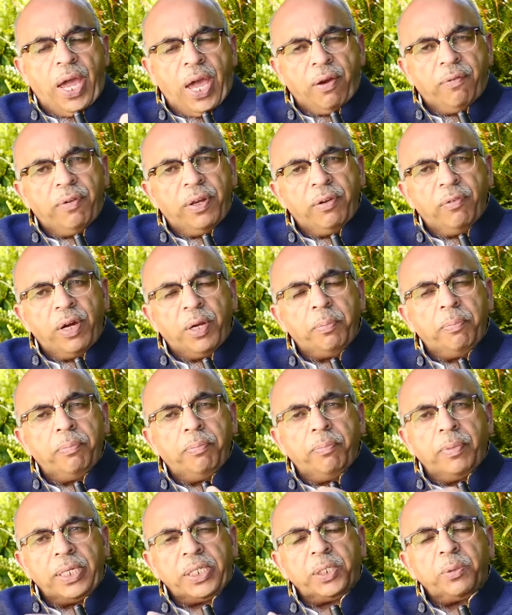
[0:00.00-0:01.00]

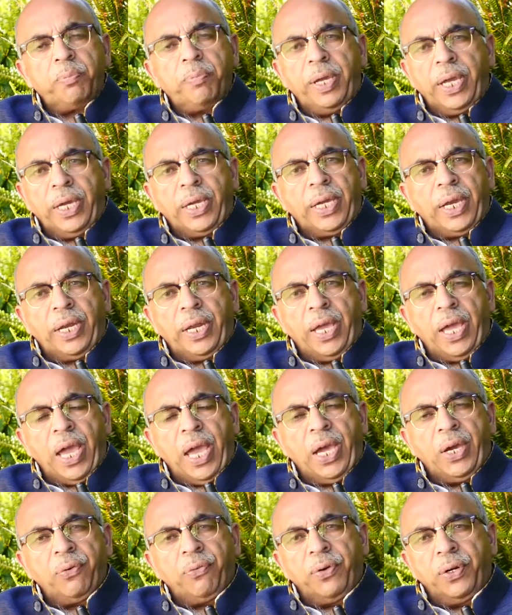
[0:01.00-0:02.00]
Everyone must make an
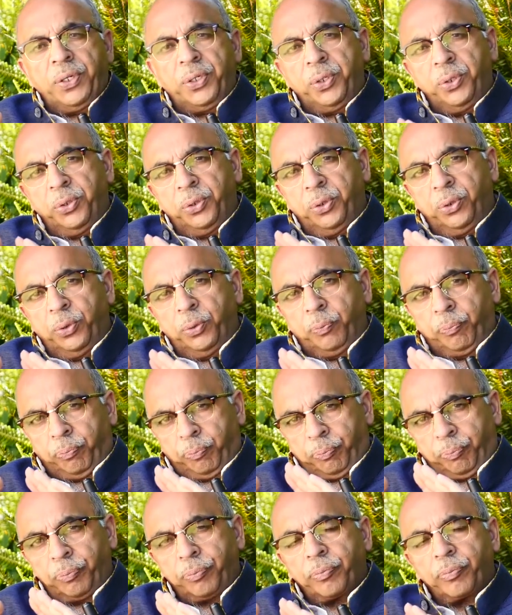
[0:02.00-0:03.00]
effort to do
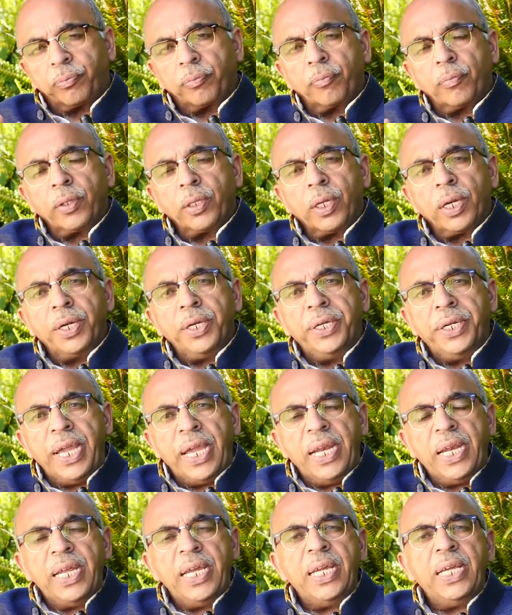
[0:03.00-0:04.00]

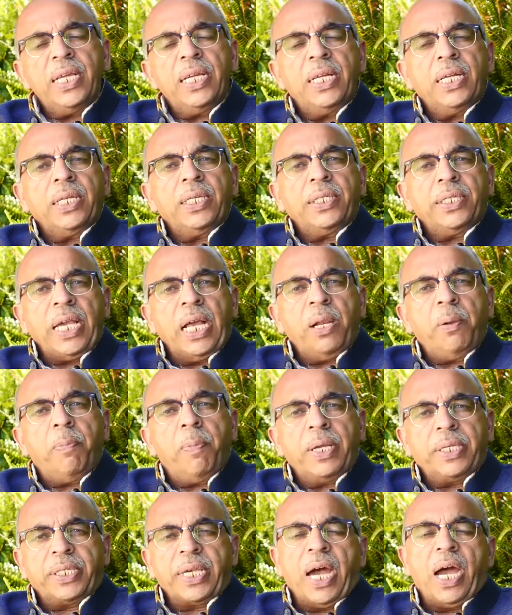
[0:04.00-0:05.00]
daily
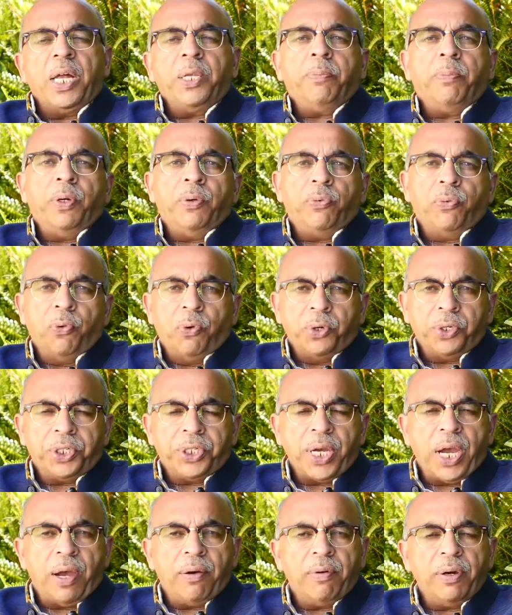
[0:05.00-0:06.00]
self-massage before
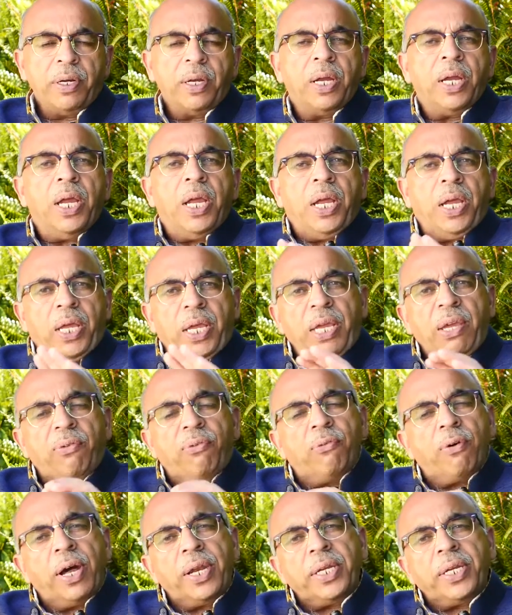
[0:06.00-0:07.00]
shower.
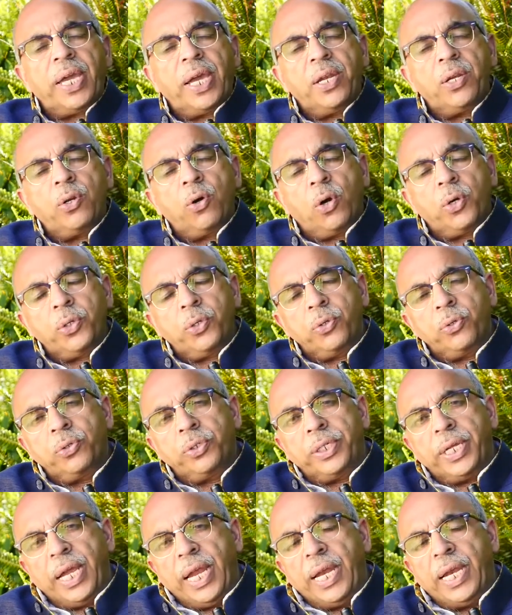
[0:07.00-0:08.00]
If one cannot do
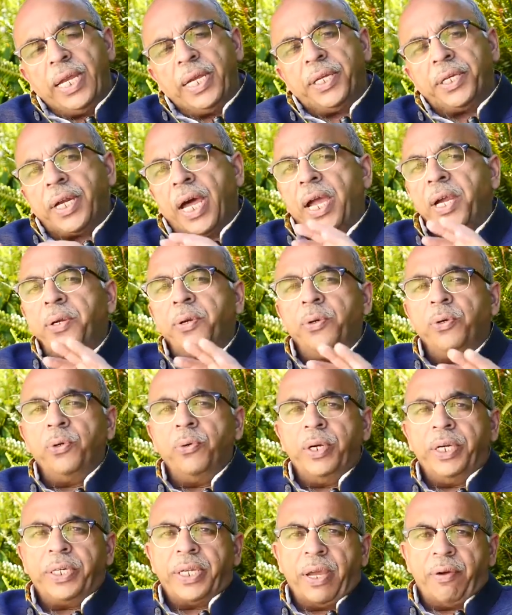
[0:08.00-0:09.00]
daily, try to
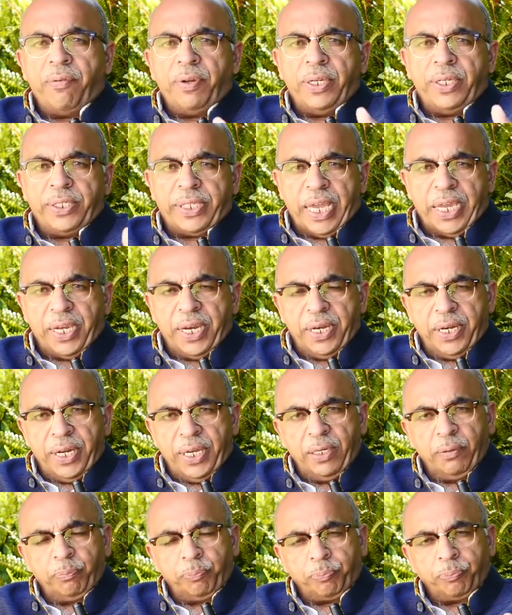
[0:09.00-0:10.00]
do it every 2nd
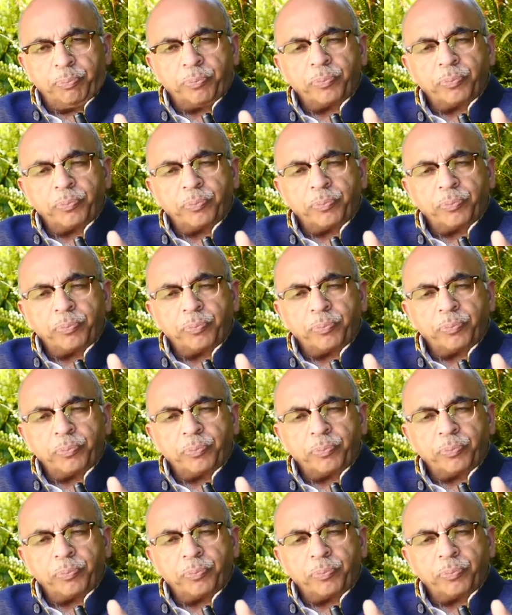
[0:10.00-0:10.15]
day.